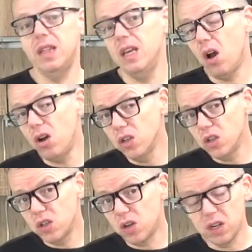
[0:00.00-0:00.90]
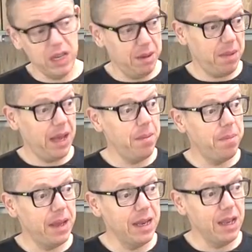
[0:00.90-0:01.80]
They also start, in my
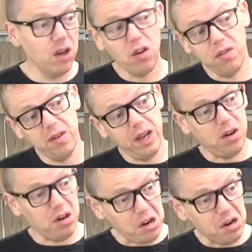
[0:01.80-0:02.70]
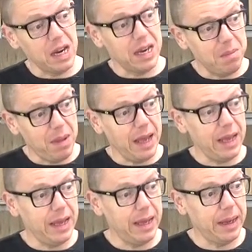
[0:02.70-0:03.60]
opinion, or, or, or in
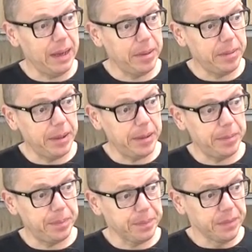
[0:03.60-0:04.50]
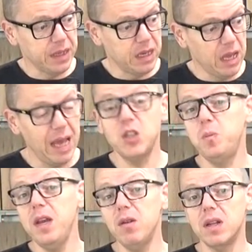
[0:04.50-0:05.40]
my um, um,
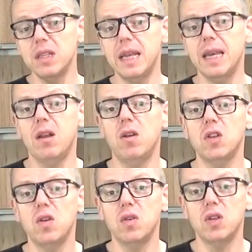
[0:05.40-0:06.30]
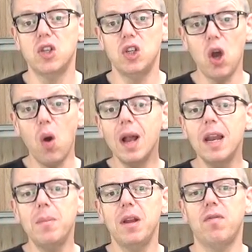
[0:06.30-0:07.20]
experience, they can also show a
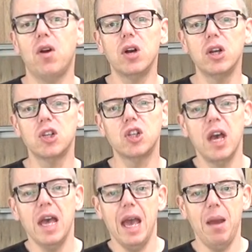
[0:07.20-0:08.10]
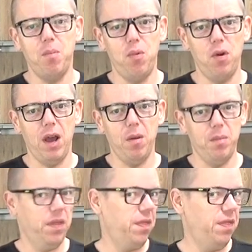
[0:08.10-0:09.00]
little bit of orange and brown,
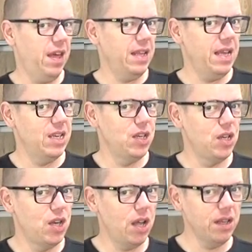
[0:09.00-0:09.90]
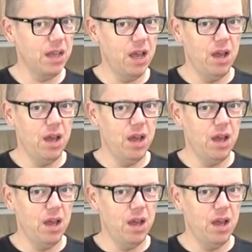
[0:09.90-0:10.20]
but that is not